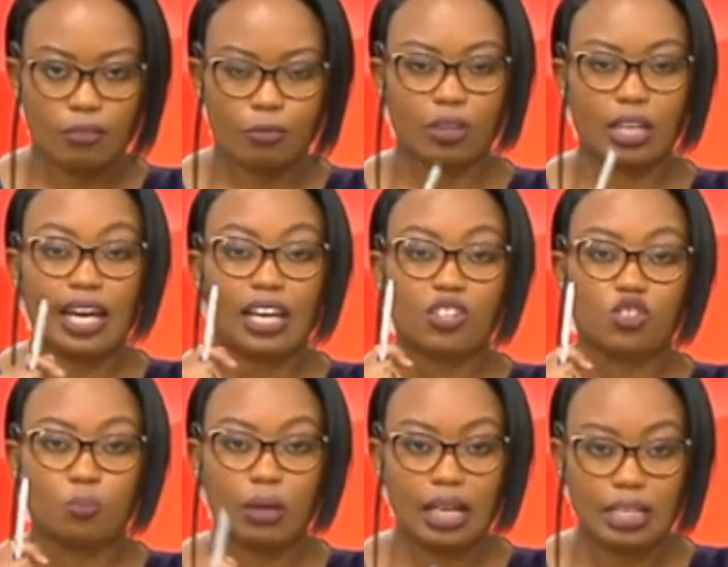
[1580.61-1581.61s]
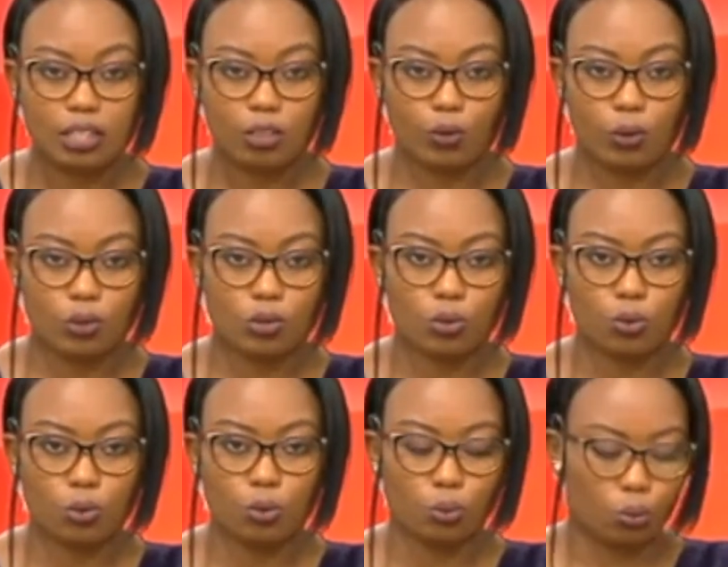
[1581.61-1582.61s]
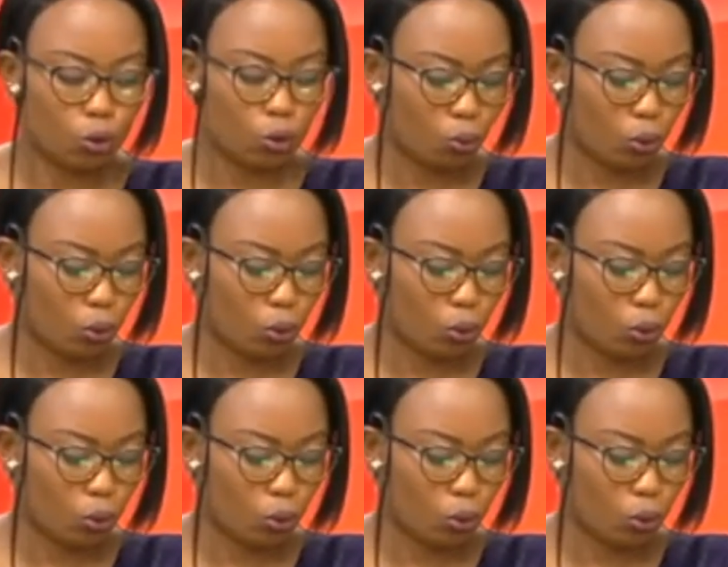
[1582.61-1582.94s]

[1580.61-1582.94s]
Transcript: for the eligibility of those who you know